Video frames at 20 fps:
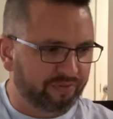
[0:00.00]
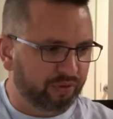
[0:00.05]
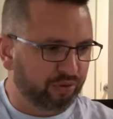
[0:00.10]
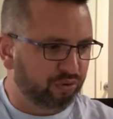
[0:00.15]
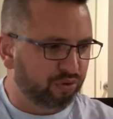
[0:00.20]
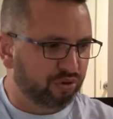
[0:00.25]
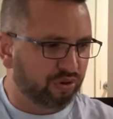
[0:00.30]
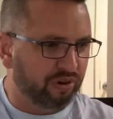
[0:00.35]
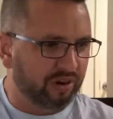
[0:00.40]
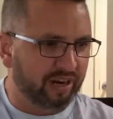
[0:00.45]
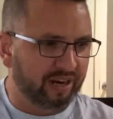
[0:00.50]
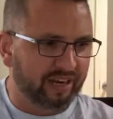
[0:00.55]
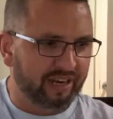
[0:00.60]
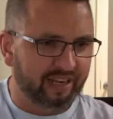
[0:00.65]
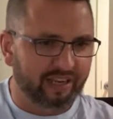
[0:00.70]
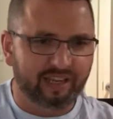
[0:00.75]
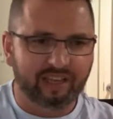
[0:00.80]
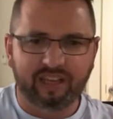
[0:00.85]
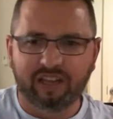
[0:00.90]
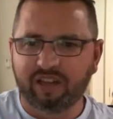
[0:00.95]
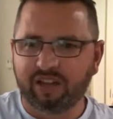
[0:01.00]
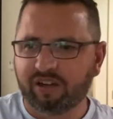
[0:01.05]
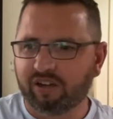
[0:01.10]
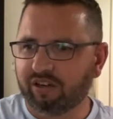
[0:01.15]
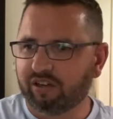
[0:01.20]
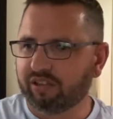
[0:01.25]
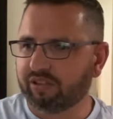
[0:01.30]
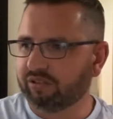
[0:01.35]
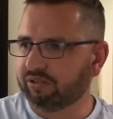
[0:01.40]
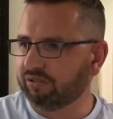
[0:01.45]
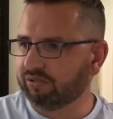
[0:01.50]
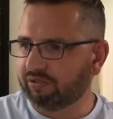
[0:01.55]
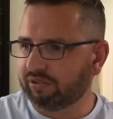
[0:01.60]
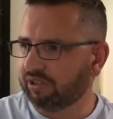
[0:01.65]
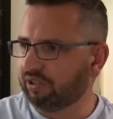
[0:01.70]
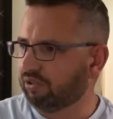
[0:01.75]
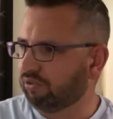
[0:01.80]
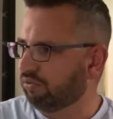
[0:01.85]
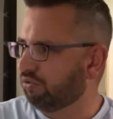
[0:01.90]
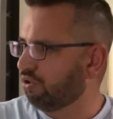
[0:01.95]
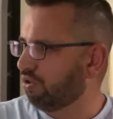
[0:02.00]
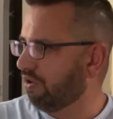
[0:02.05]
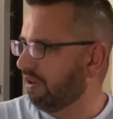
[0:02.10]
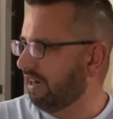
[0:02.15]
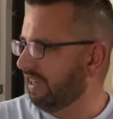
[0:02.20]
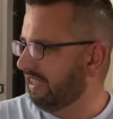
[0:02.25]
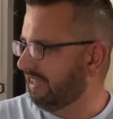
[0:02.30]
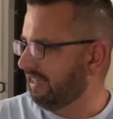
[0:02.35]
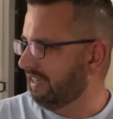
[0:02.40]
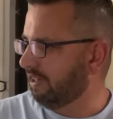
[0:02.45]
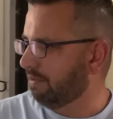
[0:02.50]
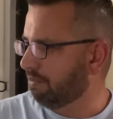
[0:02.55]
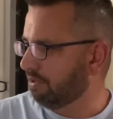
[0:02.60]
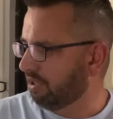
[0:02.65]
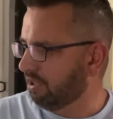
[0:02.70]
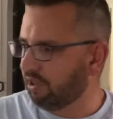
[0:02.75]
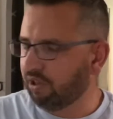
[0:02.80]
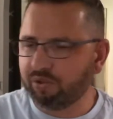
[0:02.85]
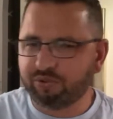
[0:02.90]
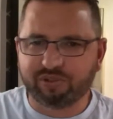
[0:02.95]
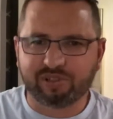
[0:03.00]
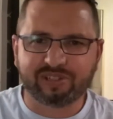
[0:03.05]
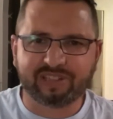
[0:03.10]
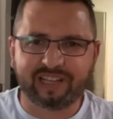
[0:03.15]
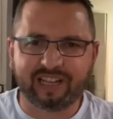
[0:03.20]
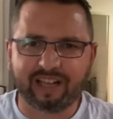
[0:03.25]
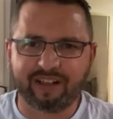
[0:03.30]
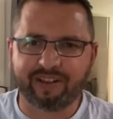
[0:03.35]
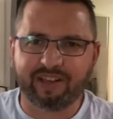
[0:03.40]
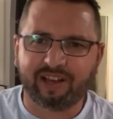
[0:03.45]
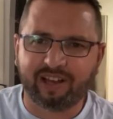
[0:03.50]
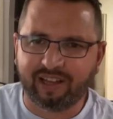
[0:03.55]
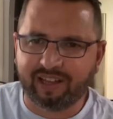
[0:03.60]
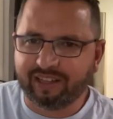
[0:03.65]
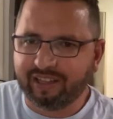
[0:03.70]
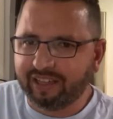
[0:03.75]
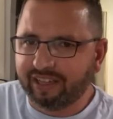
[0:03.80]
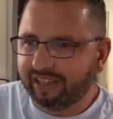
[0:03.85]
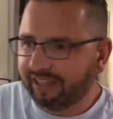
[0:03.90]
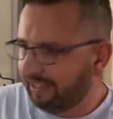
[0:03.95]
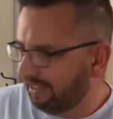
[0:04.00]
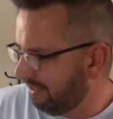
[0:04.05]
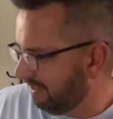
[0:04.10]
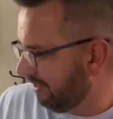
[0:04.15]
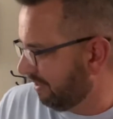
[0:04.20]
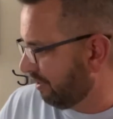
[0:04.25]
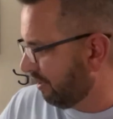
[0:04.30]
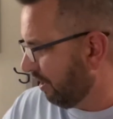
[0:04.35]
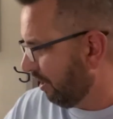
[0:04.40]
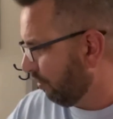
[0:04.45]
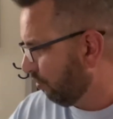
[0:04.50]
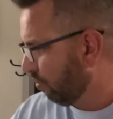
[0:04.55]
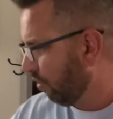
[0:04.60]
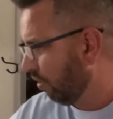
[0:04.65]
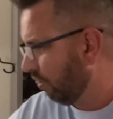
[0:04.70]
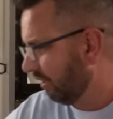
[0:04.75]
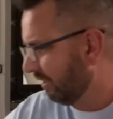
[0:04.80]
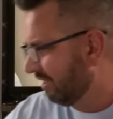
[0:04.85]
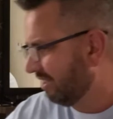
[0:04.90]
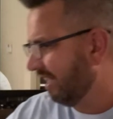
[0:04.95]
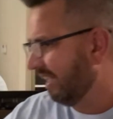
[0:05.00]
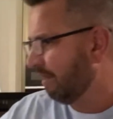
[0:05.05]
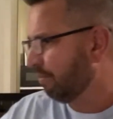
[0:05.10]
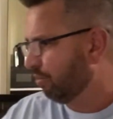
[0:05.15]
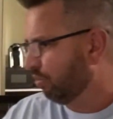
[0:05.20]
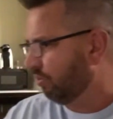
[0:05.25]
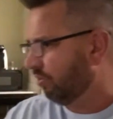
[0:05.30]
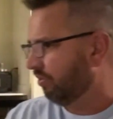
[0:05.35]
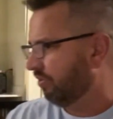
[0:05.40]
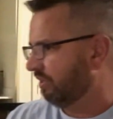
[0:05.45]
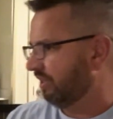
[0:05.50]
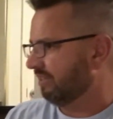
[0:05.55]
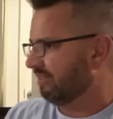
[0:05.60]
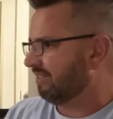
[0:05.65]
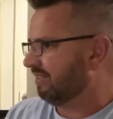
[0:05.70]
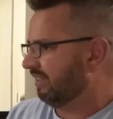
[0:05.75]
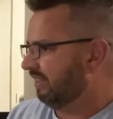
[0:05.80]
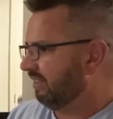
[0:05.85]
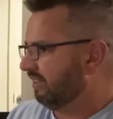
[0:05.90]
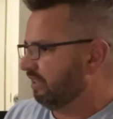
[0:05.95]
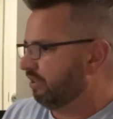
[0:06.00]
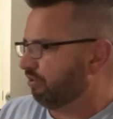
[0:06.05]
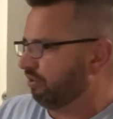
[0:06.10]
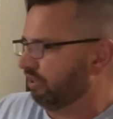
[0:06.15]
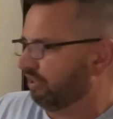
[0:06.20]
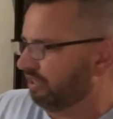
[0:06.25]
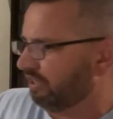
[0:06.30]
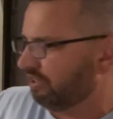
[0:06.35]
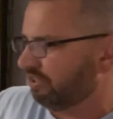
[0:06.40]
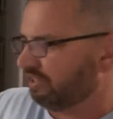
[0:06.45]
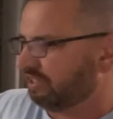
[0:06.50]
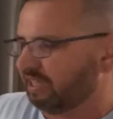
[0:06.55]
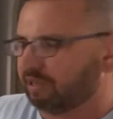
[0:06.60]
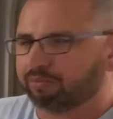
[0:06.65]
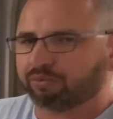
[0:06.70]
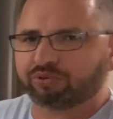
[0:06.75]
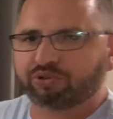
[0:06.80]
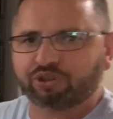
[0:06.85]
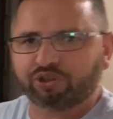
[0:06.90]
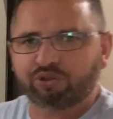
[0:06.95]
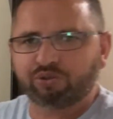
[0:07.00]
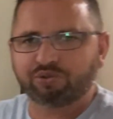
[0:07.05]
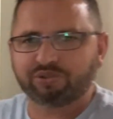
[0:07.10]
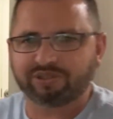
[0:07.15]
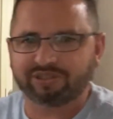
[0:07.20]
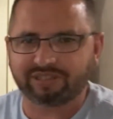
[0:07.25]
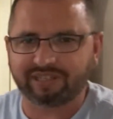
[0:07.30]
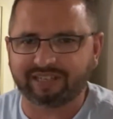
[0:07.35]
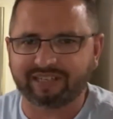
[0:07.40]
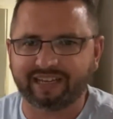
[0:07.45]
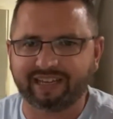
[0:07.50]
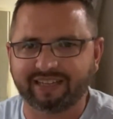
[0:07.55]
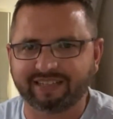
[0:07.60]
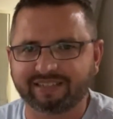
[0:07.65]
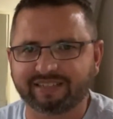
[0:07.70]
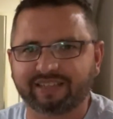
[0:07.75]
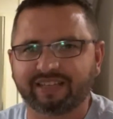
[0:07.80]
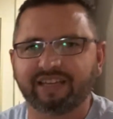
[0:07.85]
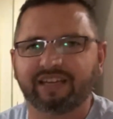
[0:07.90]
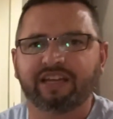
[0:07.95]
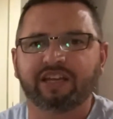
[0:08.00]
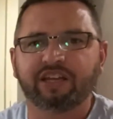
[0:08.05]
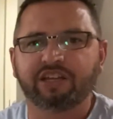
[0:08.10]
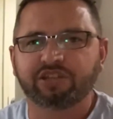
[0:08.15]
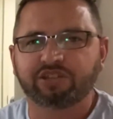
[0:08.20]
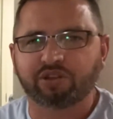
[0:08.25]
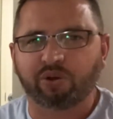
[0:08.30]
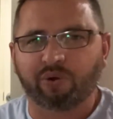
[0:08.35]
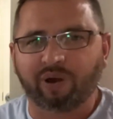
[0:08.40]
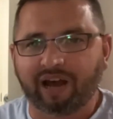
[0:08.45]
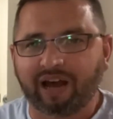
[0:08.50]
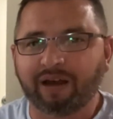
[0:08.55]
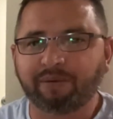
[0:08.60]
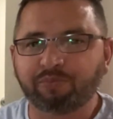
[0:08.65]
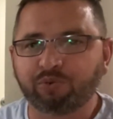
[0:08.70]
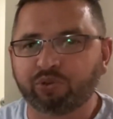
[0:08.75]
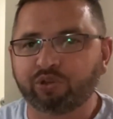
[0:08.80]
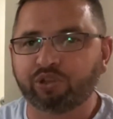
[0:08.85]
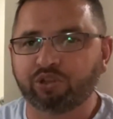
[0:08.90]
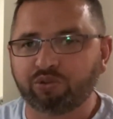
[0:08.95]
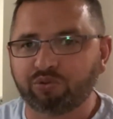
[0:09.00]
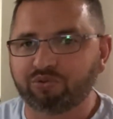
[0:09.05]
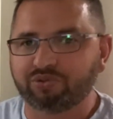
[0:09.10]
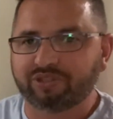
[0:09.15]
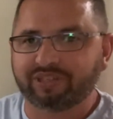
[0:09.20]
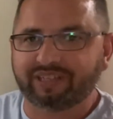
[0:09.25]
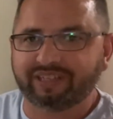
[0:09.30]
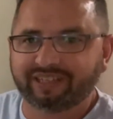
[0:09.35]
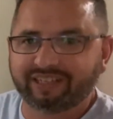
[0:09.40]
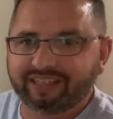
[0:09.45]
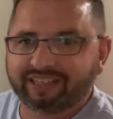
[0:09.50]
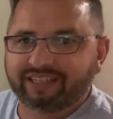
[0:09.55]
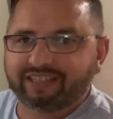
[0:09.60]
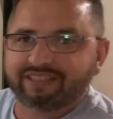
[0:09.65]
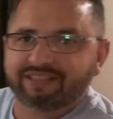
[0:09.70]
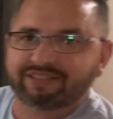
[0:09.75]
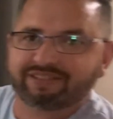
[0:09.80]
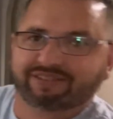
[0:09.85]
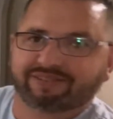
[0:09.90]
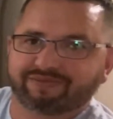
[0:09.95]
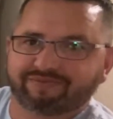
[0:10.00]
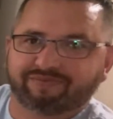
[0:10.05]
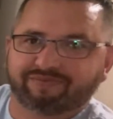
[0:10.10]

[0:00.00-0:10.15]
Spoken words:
tray or a little tray in here. But the closest thing I got is this rolling table that slid under another table to use as a desk. So I'm going to use it. It is